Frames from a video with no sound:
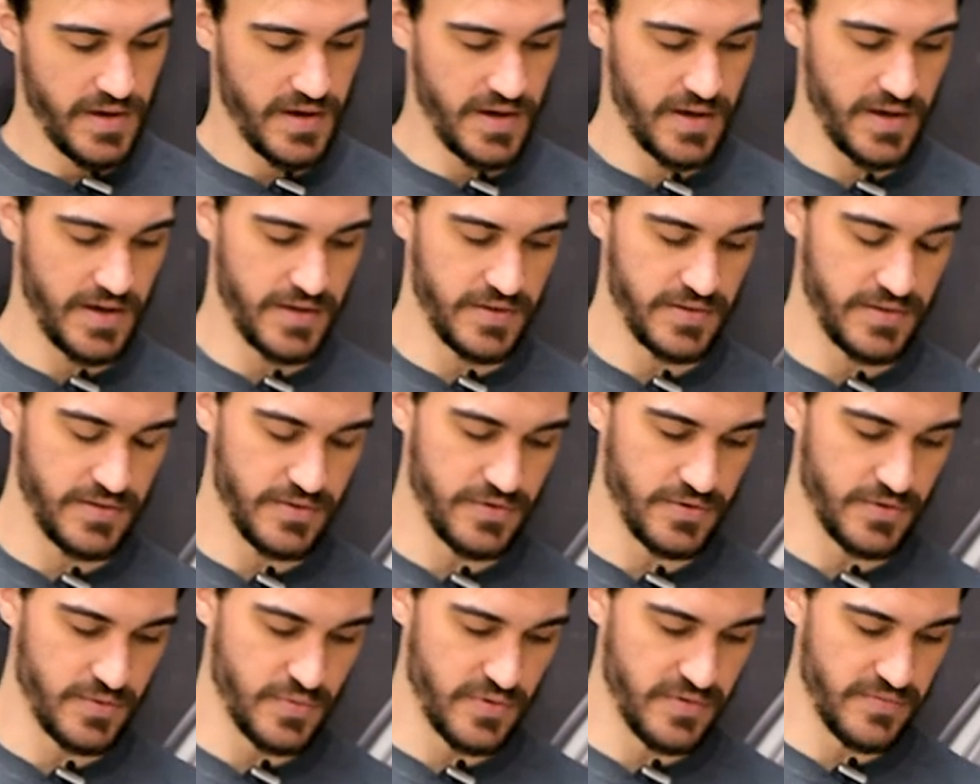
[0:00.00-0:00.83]
And
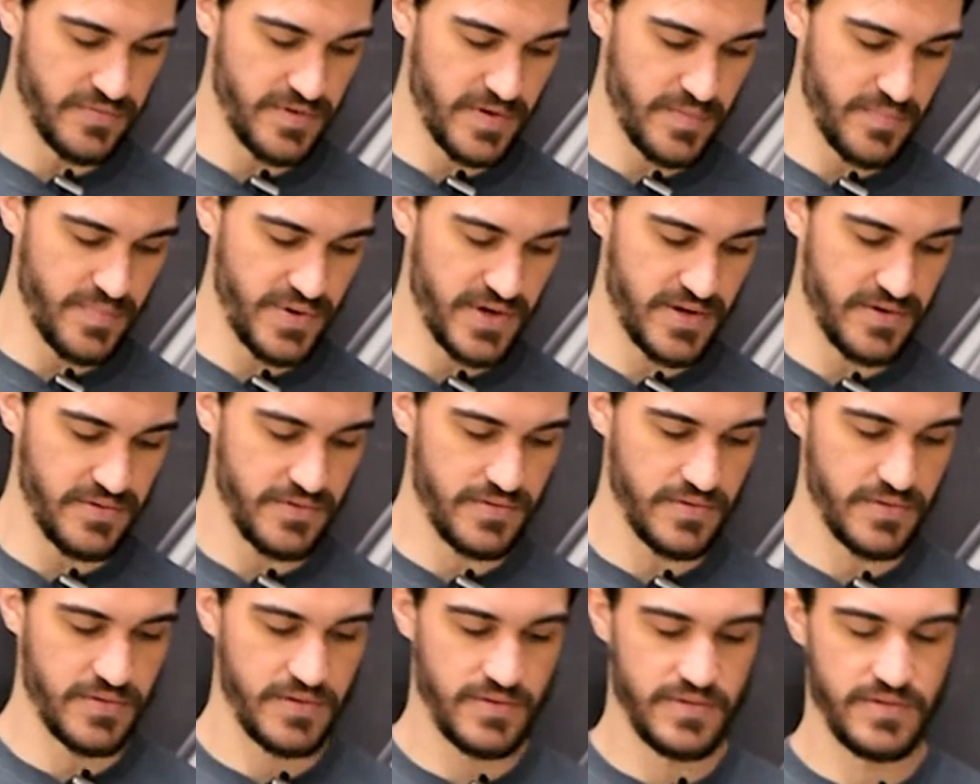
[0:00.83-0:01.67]
the Corvette
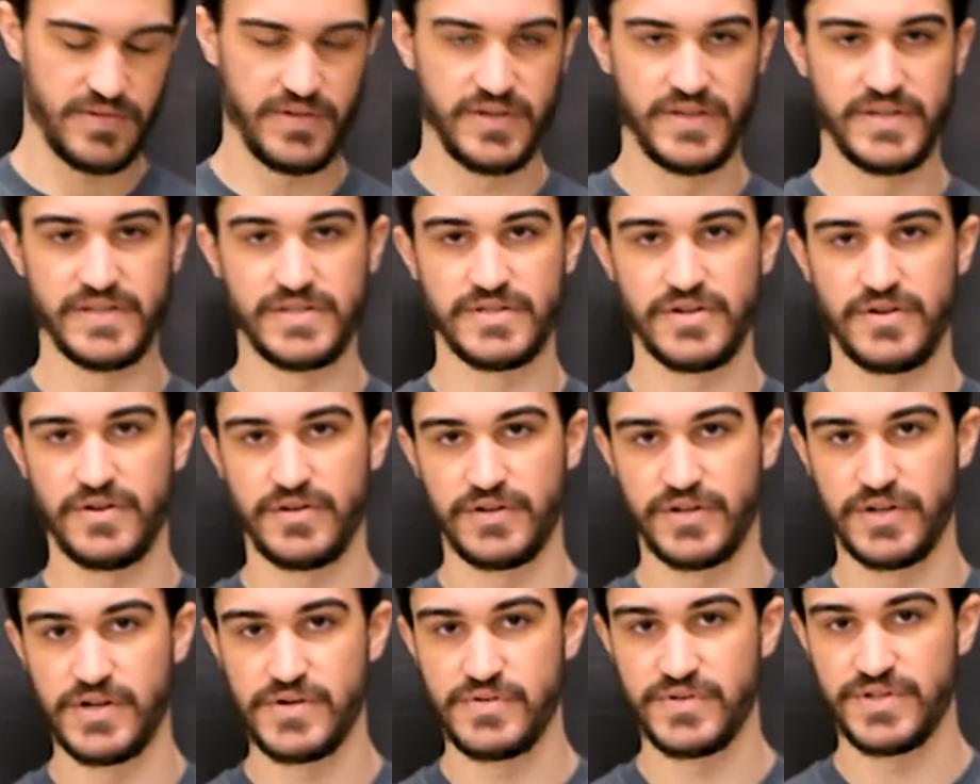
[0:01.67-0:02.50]
pedal is
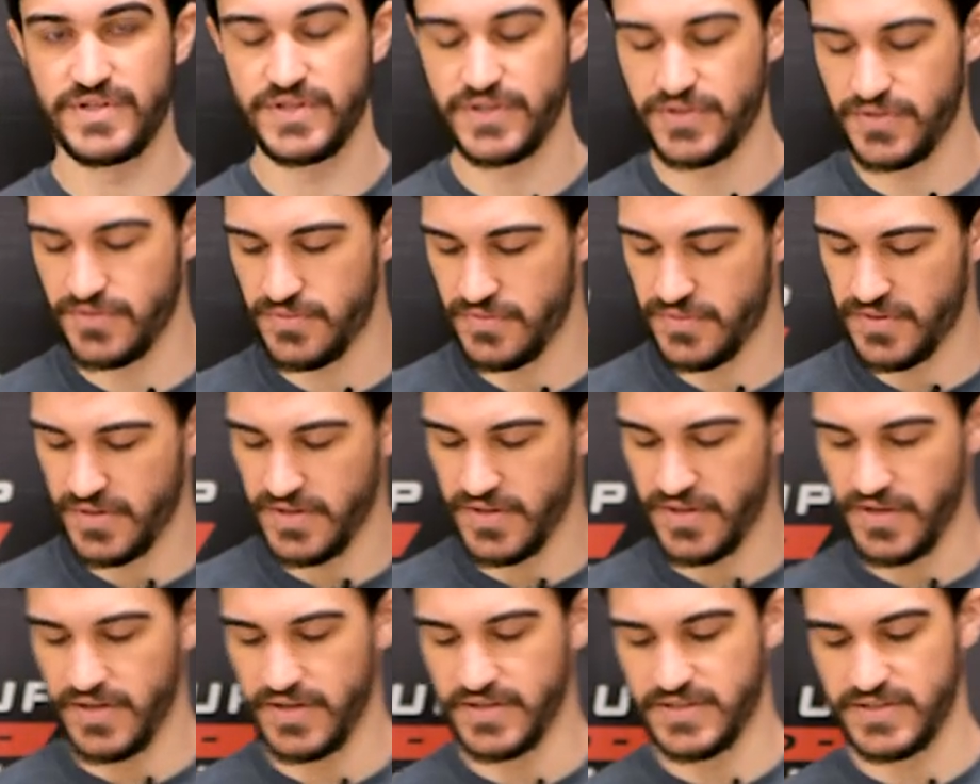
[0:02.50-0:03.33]
our go-to.
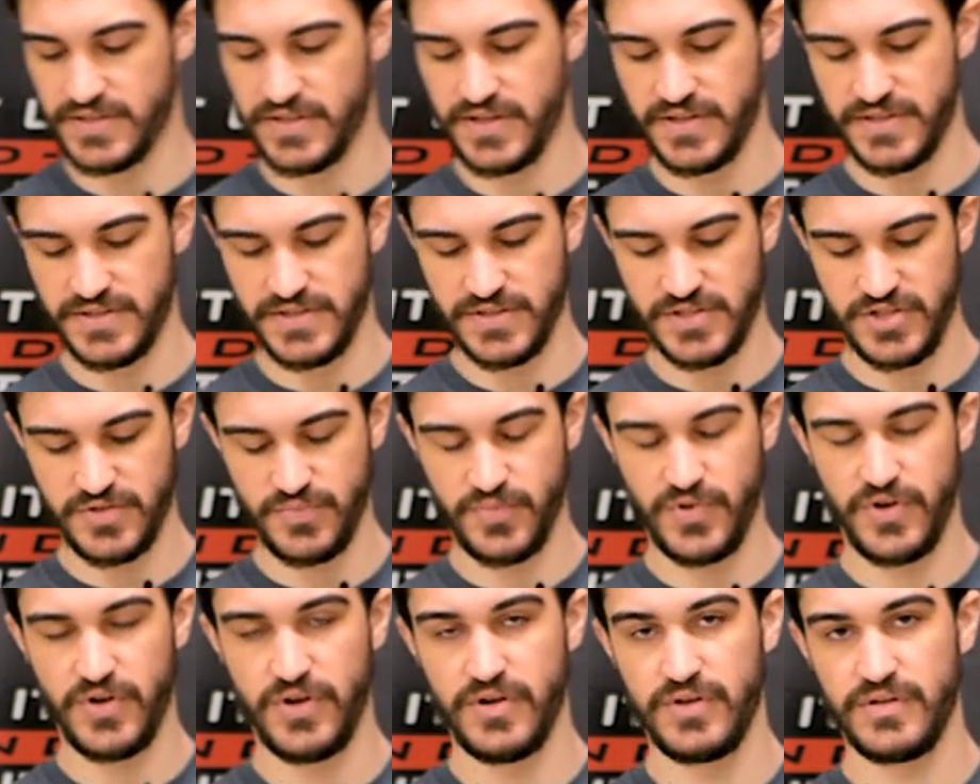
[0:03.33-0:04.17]
It's nice and
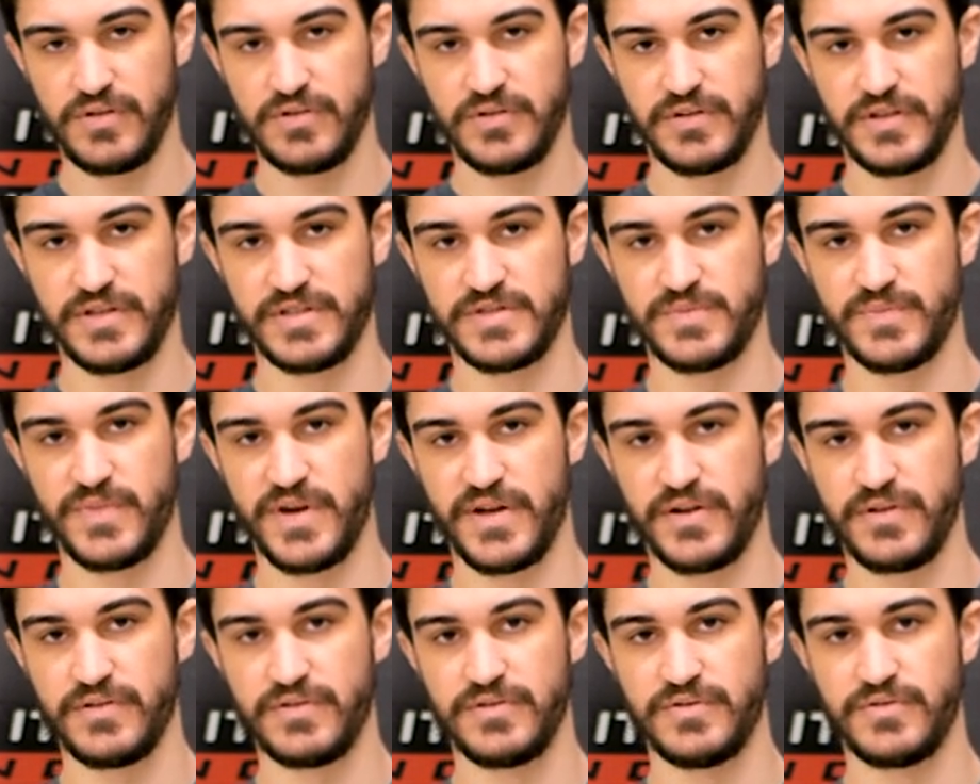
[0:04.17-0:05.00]
small, it's
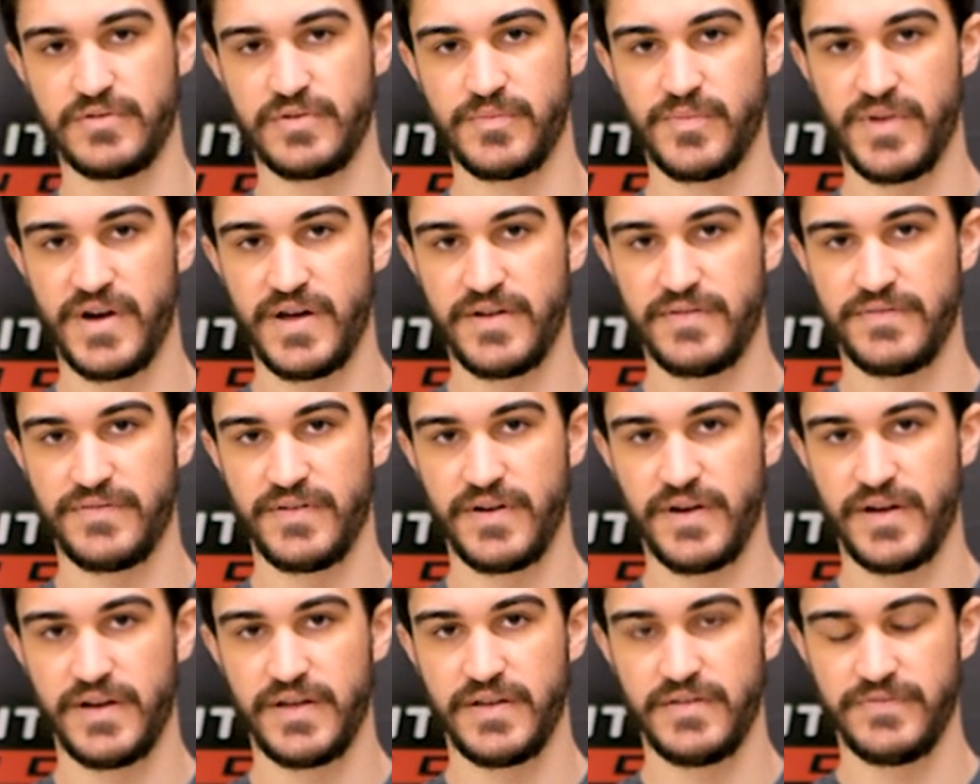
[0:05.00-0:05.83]
metal, you can
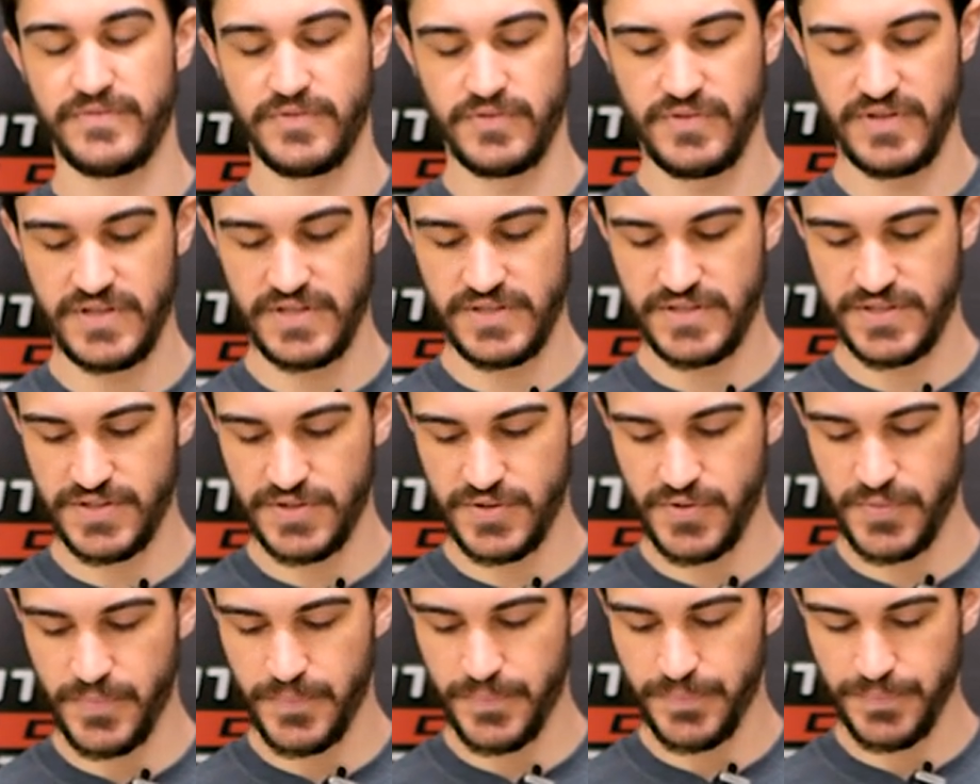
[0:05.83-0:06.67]
modify it if you need
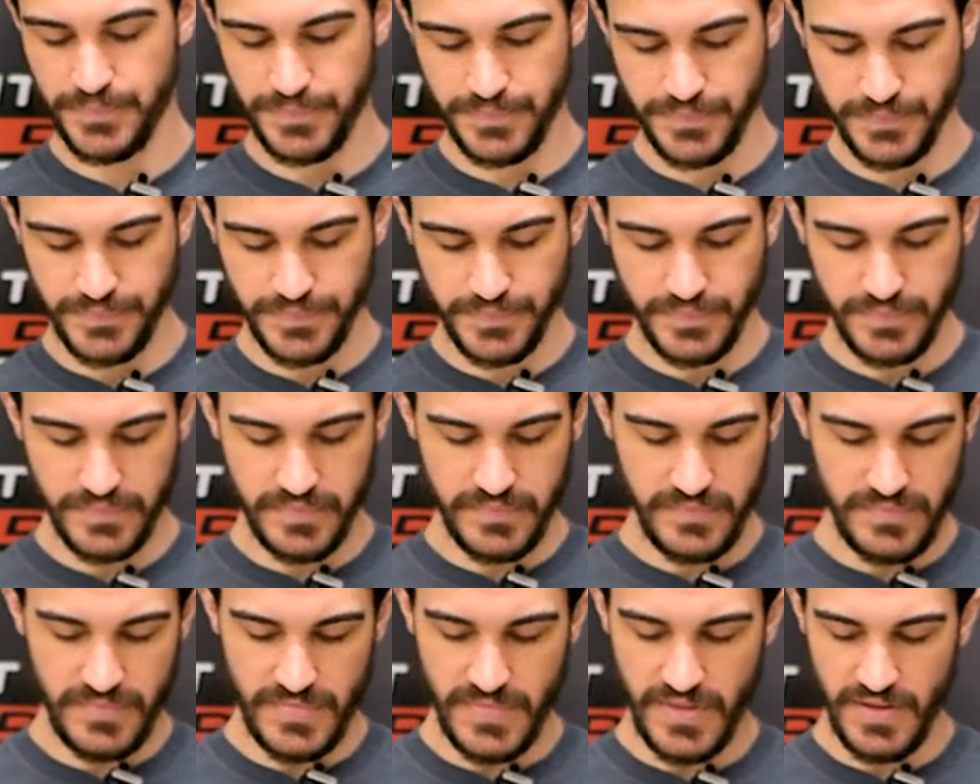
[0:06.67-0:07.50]
to.
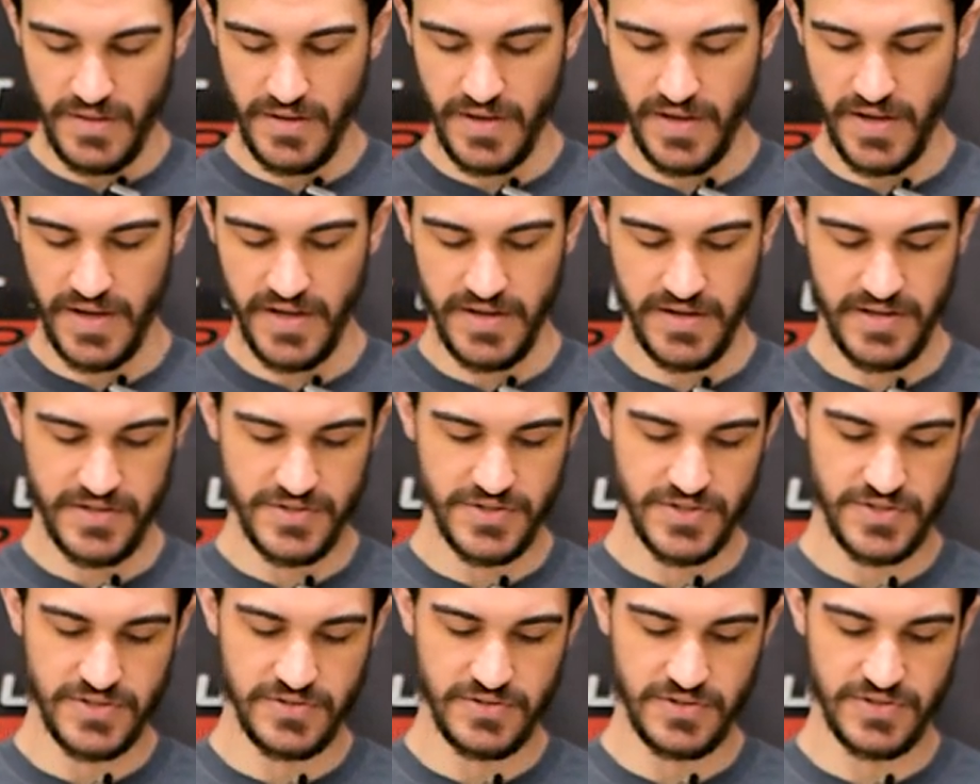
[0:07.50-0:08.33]
And it
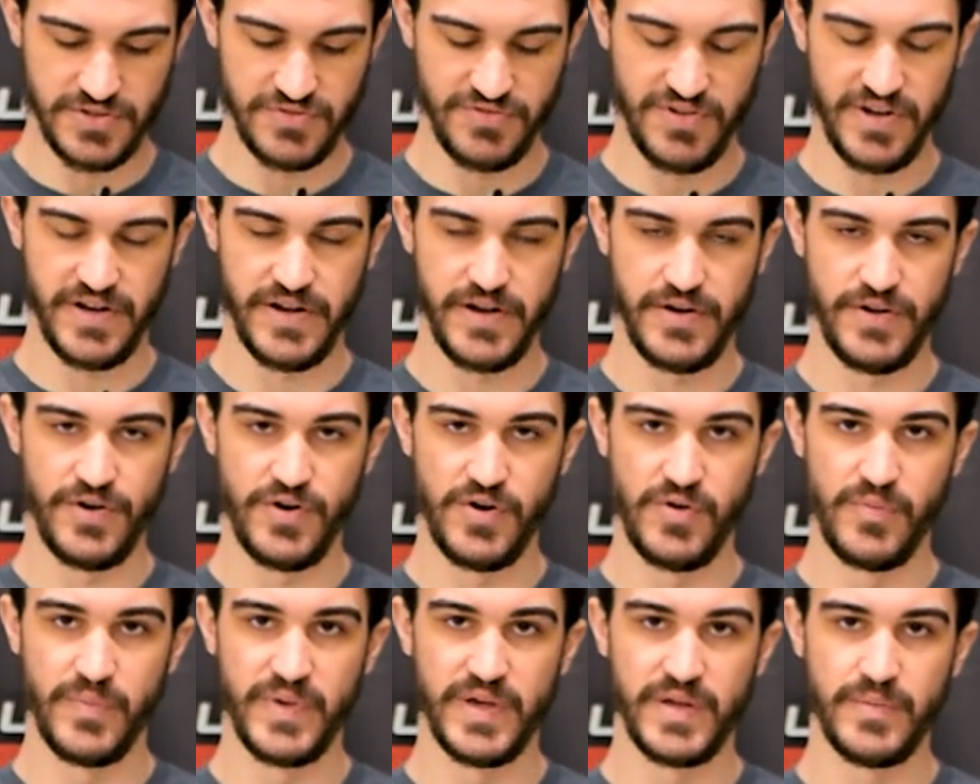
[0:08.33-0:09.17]
just looks right at
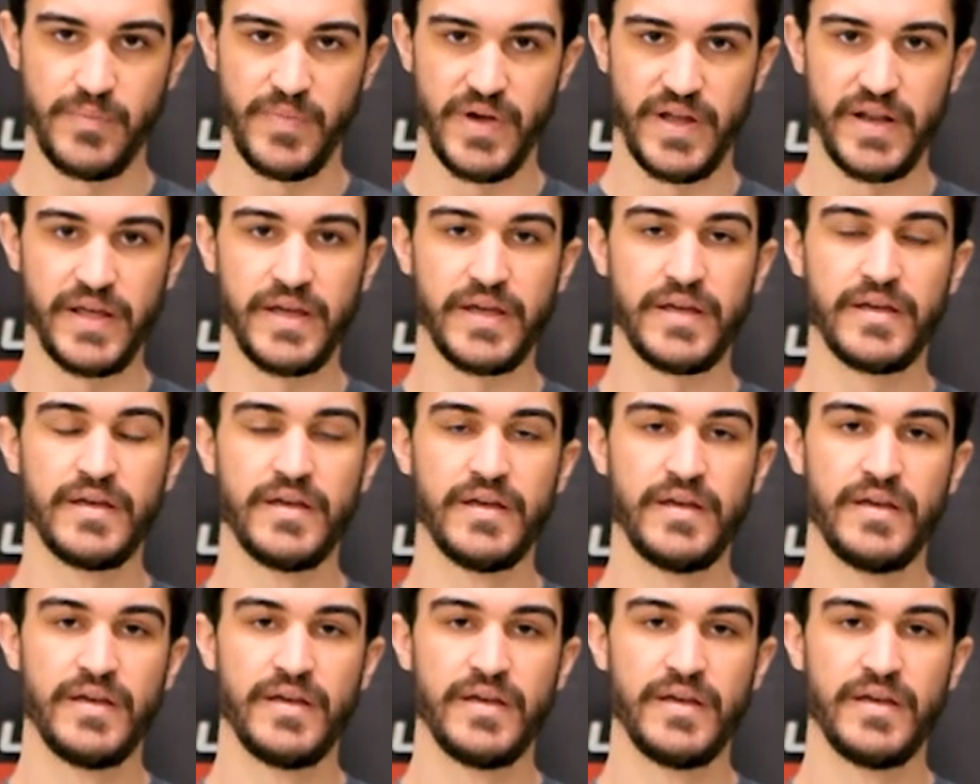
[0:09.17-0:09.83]
home in many